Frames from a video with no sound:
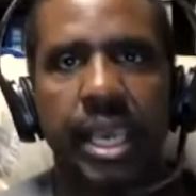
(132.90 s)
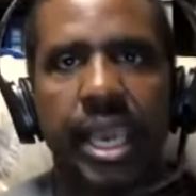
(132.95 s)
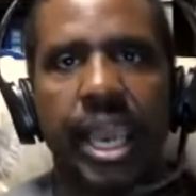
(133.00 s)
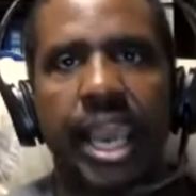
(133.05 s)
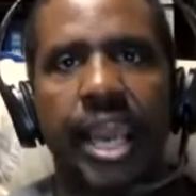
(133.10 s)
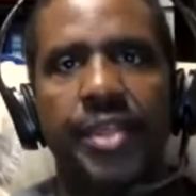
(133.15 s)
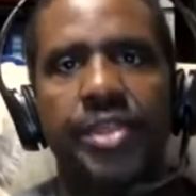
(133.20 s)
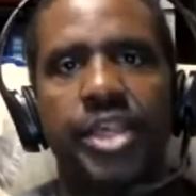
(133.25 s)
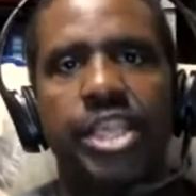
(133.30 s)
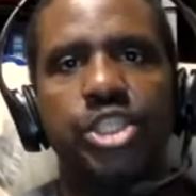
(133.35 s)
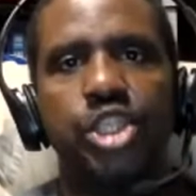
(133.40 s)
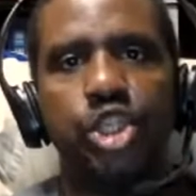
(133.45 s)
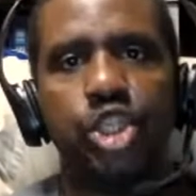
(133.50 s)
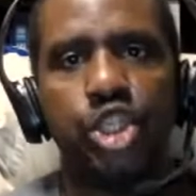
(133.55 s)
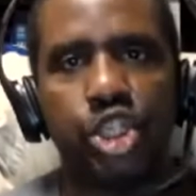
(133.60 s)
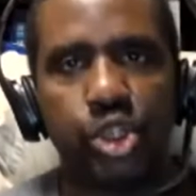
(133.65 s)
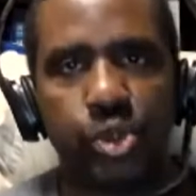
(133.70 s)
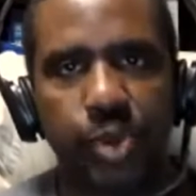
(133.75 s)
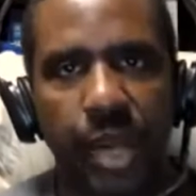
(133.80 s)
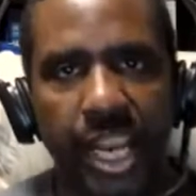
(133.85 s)
and then to
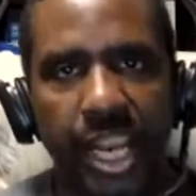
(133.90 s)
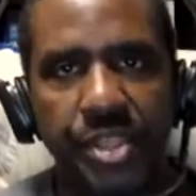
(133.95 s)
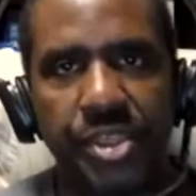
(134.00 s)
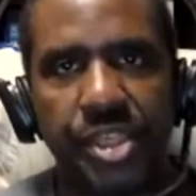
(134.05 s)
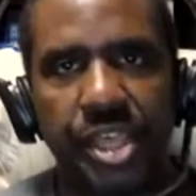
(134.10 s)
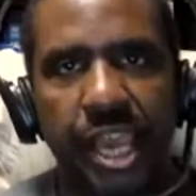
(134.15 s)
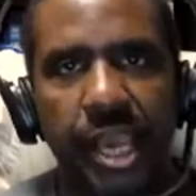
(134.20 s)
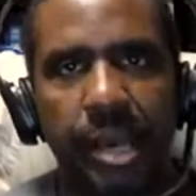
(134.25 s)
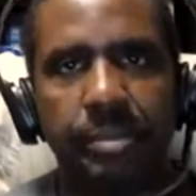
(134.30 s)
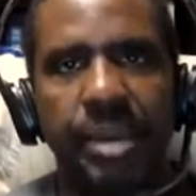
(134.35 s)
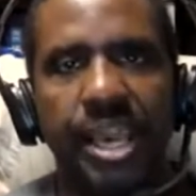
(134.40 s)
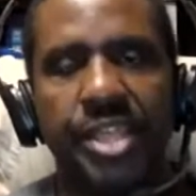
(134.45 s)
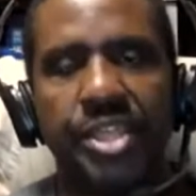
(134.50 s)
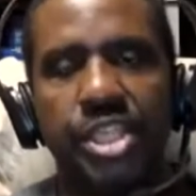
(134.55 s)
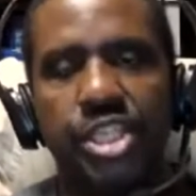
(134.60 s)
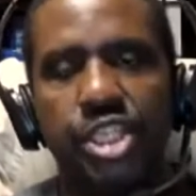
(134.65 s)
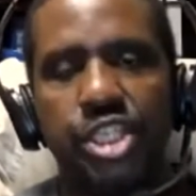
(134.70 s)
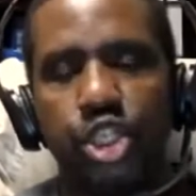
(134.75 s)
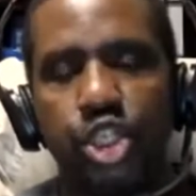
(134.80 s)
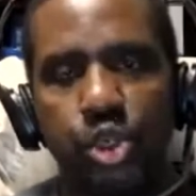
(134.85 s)
train them
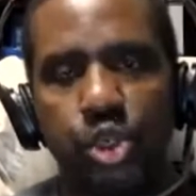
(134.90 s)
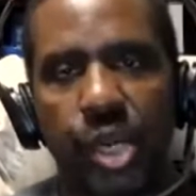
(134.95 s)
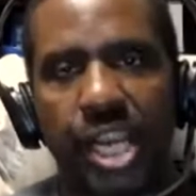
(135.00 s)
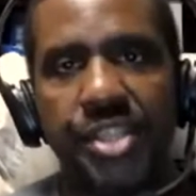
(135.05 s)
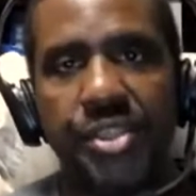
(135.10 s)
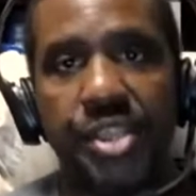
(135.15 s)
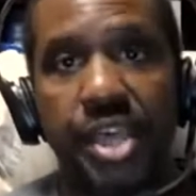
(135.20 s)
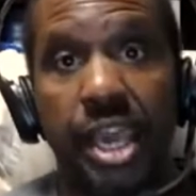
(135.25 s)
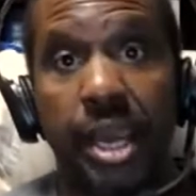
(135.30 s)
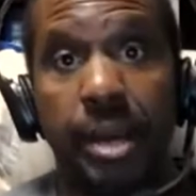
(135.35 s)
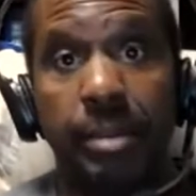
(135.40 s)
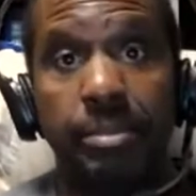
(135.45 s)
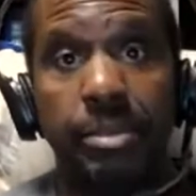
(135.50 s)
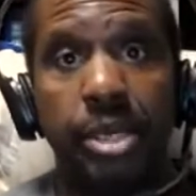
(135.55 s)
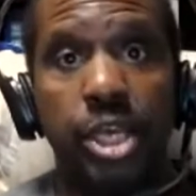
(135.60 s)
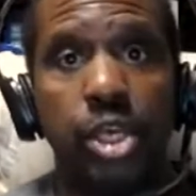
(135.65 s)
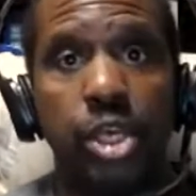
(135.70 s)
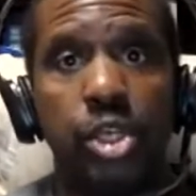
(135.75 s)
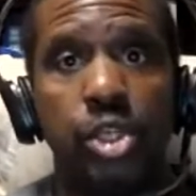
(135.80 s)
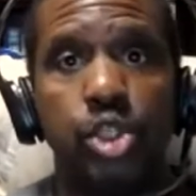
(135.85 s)
and to train them
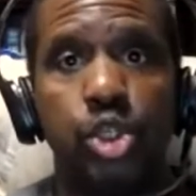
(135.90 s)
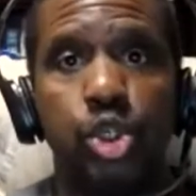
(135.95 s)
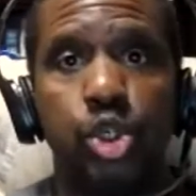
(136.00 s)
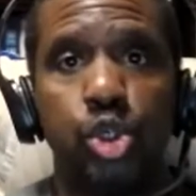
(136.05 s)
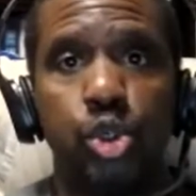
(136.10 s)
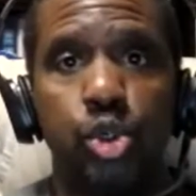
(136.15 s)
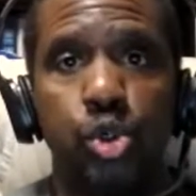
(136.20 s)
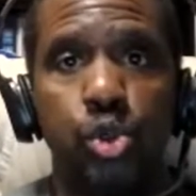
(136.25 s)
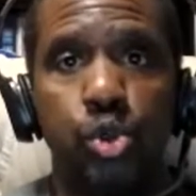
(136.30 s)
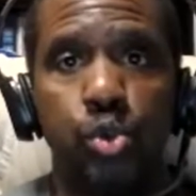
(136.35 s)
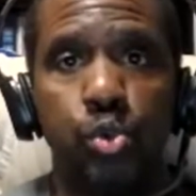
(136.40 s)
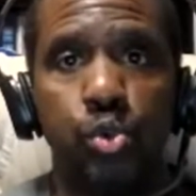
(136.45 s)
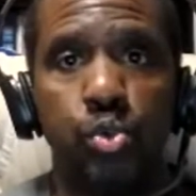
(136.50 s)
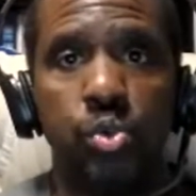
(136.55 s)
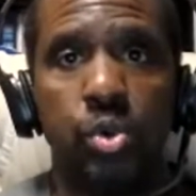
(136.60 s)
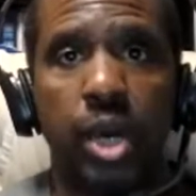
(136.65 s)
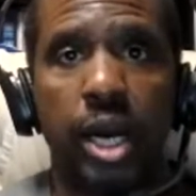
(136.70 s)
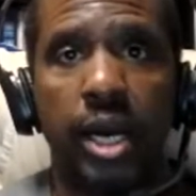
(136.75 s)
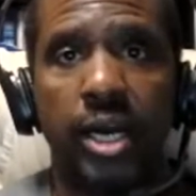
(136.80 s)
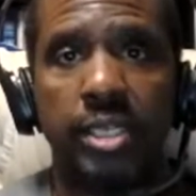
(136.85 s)
to
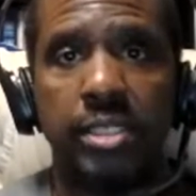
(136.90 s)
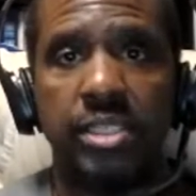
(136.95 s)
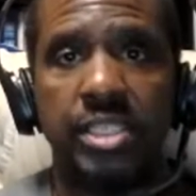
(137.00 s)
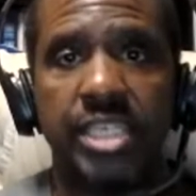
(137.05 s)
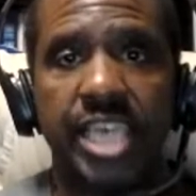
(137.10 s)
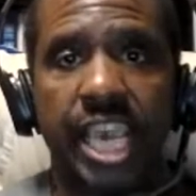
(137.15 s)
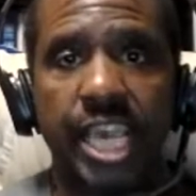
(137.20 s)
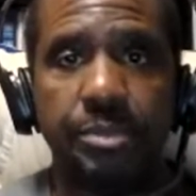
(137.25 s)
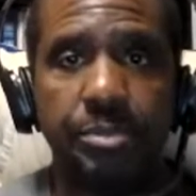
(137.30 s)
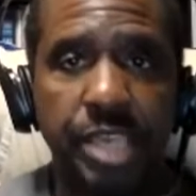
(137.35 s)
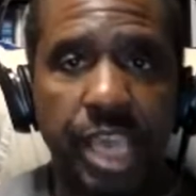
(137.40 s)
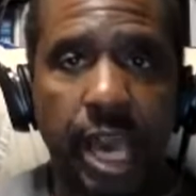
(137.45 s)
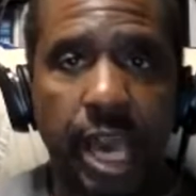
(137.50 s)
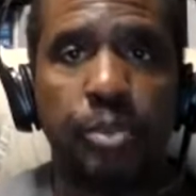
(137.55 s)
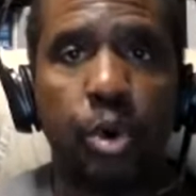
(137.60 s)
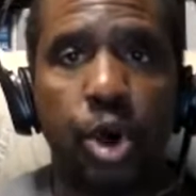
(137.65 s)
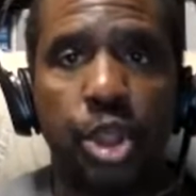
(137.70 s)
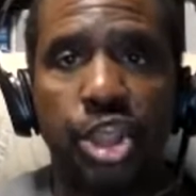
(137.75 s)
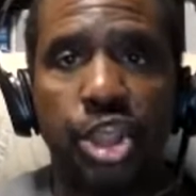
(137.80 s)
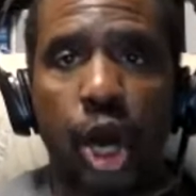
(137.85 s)
take me
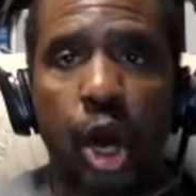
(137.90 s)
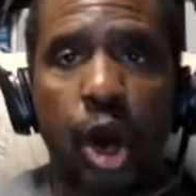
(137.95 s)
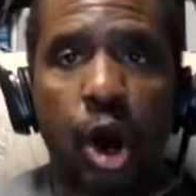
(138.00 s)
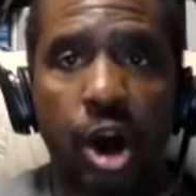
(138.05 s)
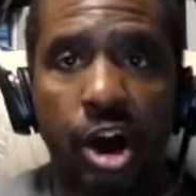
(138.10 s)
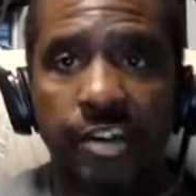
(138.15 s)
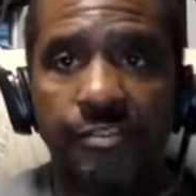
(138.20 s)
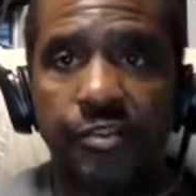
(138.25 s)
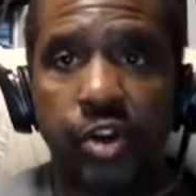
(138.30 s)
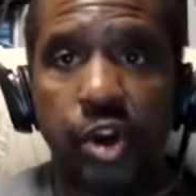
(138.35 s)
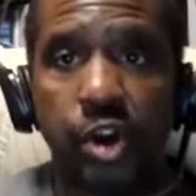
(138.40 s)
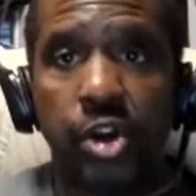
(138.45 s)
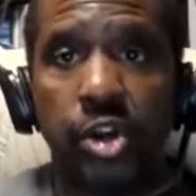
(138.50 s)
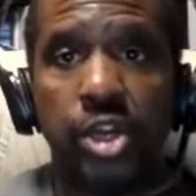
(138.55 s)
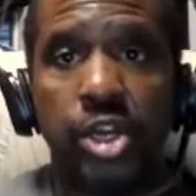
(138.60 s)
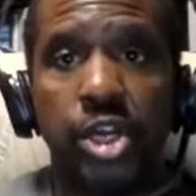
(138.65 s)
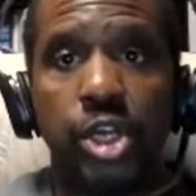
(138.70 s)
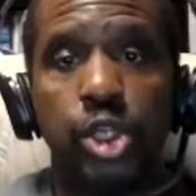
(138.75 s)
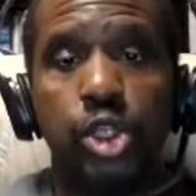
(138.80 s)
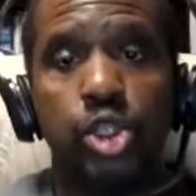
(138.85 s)
up on the offer
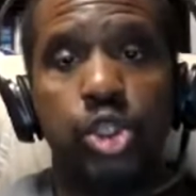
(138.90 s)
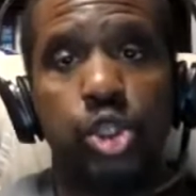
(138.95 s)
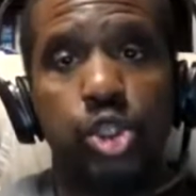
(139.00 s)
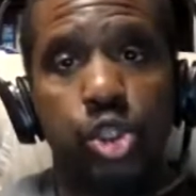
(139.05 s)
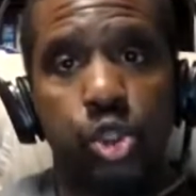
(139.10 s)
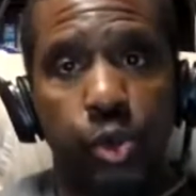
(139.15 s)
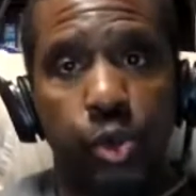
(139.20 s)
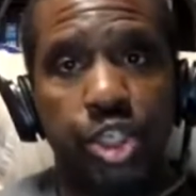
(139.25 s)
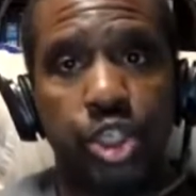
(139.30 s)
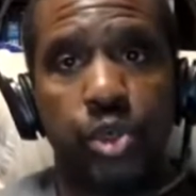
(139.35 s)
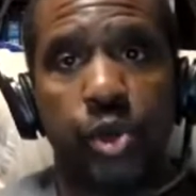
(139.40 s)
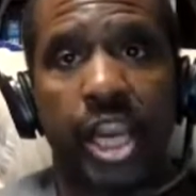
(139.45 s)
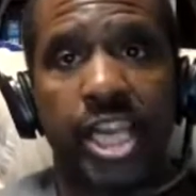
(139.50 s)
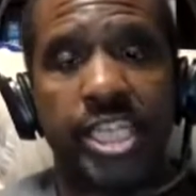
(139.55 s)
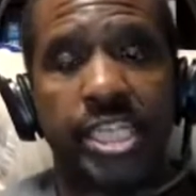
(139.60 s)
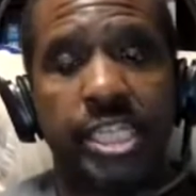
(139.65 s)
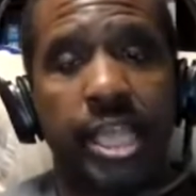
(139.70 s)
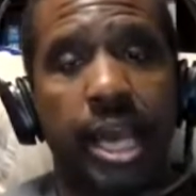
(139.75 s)
to do a training.